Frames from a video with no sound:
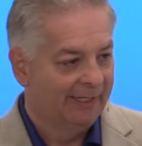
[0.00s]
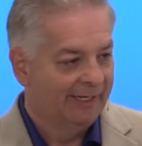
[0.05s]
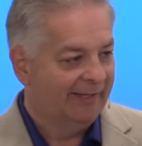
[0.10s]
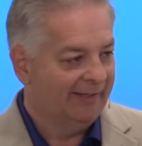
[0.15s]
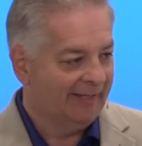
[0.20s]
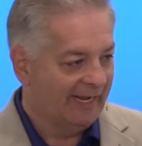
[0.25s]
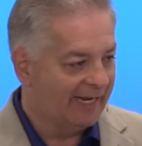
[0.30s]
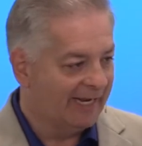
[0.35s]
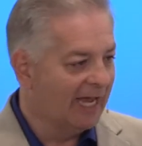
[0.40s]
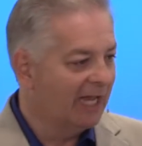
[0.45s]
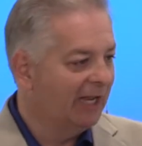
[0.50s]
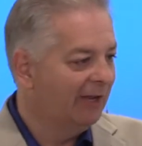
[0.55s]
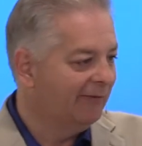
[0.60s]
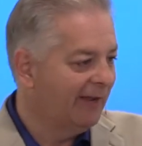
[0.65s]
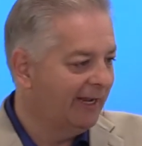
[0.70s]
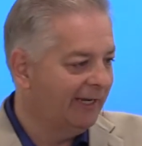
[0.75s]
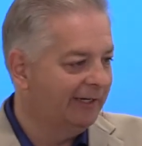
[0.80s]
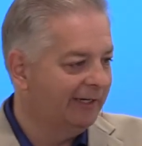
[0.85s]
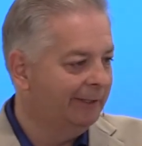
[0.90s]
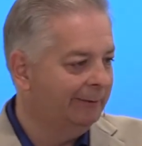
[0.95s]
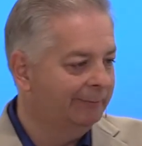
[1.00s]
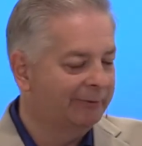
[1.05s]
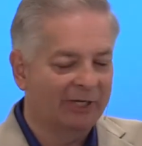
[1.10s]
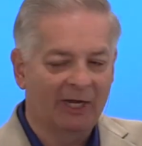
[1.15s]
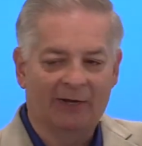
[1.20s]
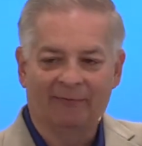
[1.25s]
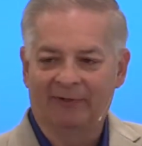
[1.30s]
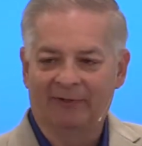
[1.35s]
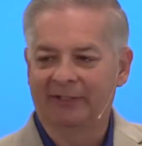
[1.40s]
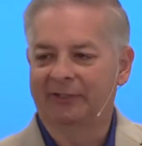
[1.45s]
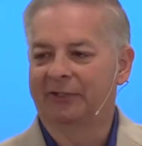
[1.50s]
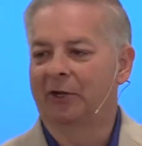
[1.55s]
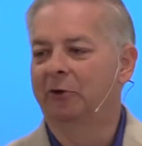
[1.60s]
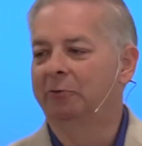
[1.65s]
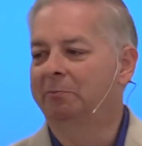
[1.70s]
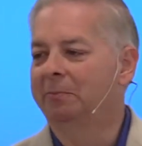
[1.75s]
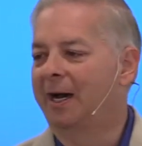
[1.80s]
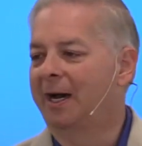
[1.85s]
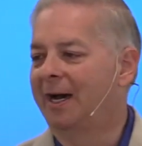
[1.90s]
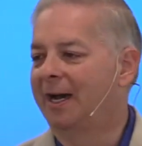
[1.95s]
They elevated himself in his
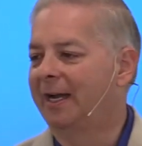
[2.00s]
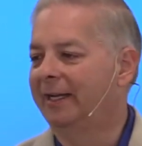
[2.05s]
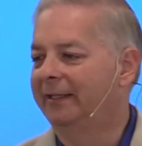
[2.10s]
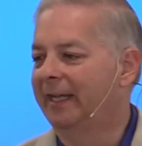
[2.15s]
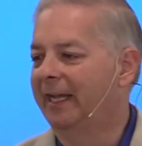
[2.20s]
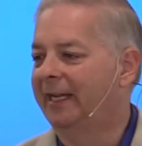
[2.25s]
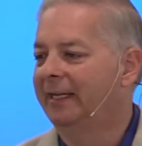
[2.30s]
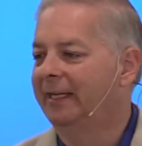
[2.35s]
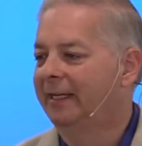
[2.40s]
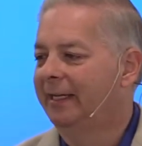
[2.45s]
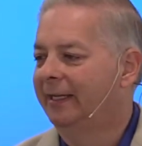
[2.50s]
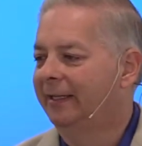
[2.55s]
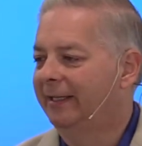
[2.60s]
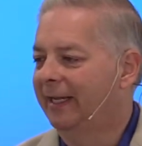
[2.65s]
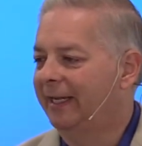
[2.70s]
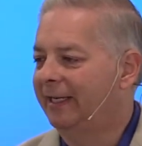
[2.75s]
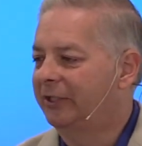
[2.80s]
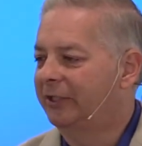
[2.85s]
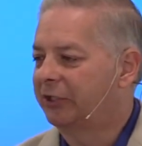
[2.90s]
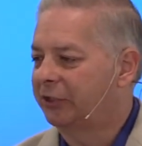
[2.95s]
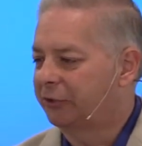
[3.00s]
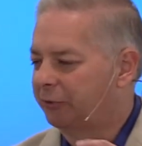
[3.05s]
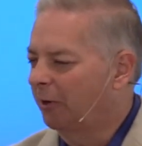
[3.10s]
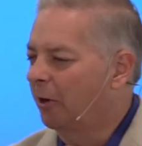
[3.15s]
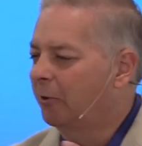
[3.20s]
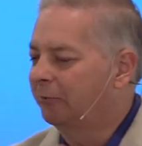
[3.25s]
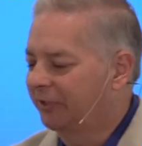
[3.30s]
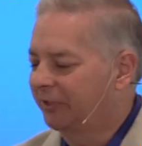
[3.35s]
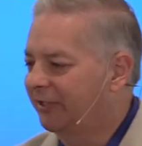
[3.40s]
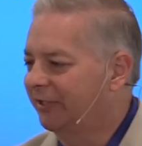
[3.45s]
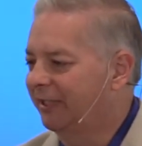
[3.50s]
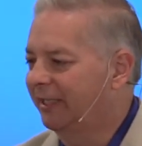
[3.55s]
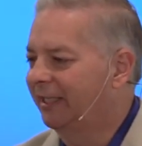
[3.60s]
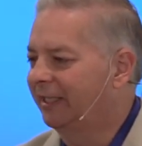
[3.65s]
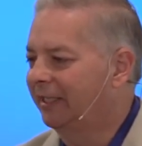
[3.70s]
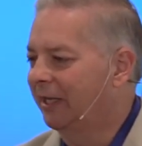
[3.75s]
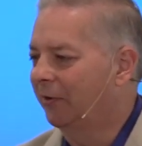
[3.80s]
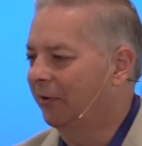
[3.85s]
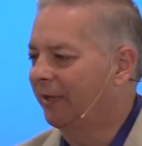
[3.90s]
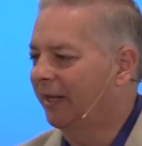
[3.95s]
own mind. They stroked his
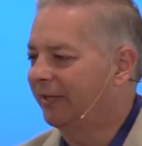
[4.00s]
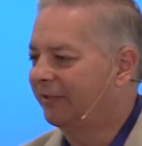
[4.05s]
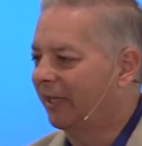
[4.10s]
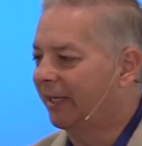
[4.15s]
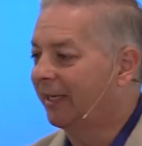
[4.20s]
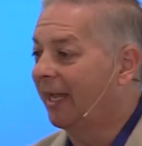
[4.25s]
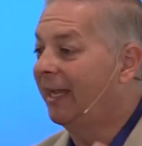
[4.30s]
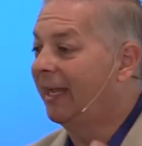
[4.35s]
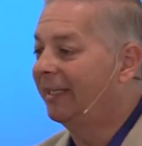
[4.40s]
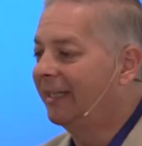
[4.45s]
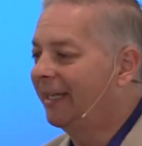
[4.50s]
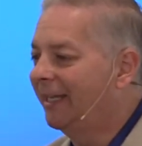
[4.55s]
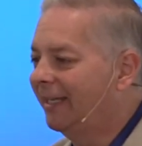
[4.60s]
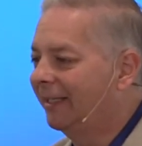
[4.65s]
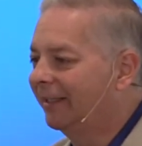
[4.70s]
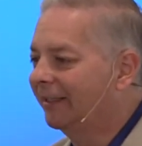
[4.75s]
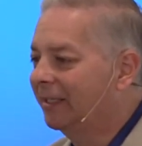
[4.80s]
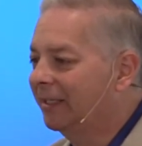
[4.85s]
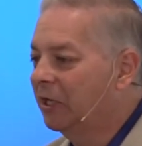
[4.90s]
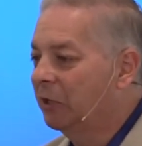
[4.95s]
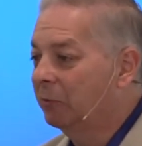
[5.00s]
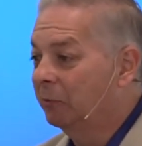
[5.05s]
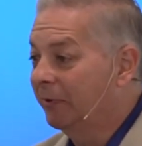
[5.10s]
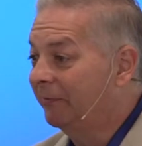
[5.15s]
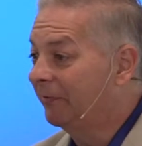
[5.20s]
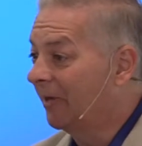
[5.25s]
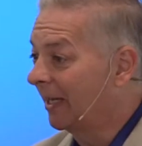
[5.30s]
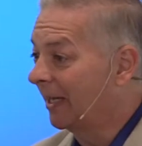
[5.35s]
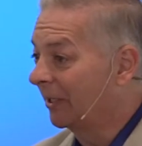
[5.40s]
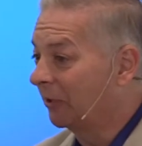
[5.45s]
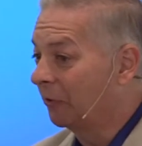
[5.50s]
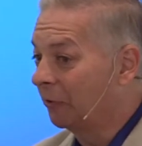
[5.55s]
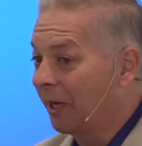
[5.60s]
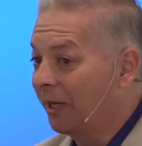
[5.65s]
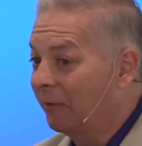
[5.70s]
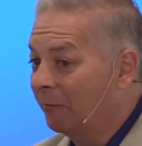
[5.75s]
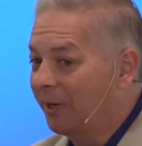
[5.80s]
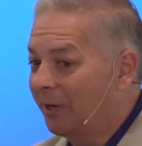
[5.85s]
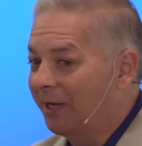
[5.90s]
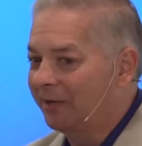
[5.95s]
ego. They said, hey, king, we've got a
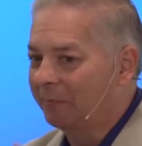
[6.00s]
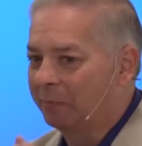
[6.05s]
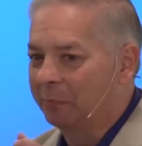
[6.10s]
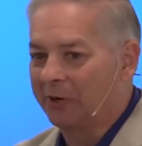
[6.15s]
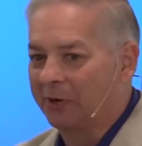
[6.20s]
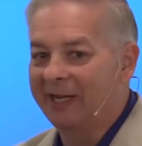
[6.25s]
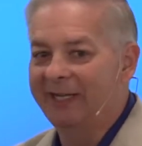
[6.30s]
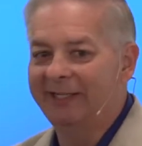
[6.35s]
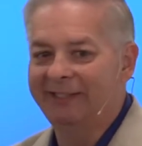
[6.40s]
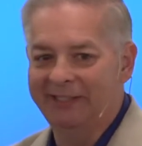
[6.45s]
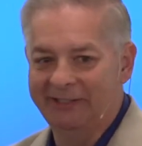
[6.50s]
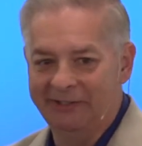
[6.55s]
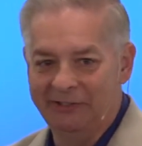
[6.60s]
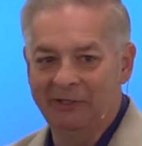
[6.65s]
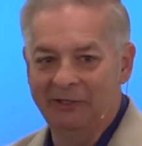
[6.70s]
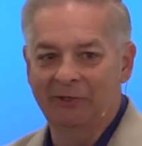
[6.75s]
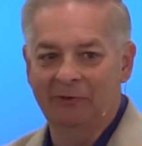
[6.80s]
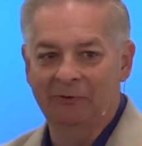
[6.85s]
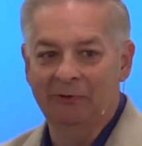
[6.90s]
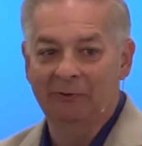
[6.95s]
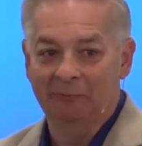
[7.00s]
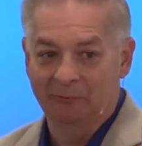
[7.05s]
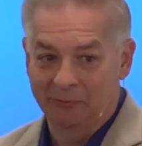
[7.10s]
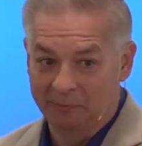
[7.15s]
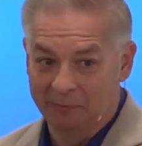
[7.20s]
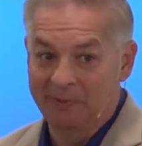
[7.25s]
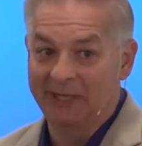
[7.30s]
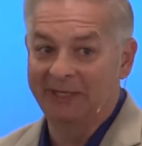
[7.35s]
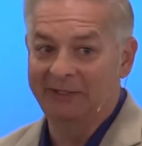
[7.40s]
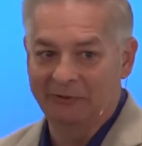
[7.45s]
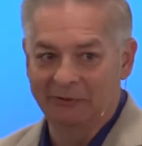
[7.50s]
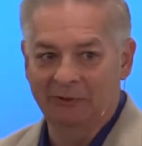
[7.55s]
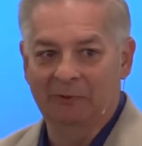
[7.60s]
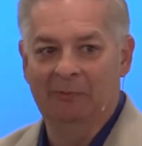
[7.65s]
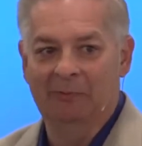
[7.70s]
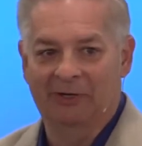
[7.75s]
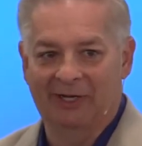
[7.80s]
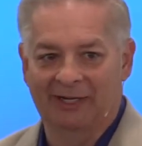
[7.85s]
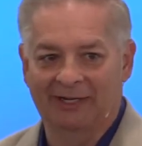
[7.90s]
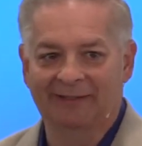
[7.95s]
great way of branding you. We'll make you a
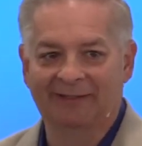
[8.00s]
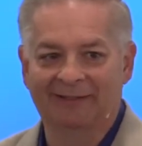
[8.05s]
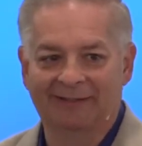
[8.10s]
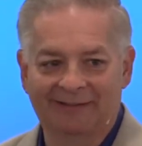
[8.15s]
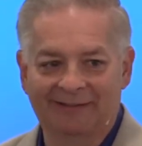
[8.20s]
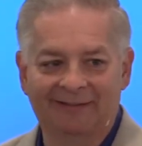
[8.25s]
brand.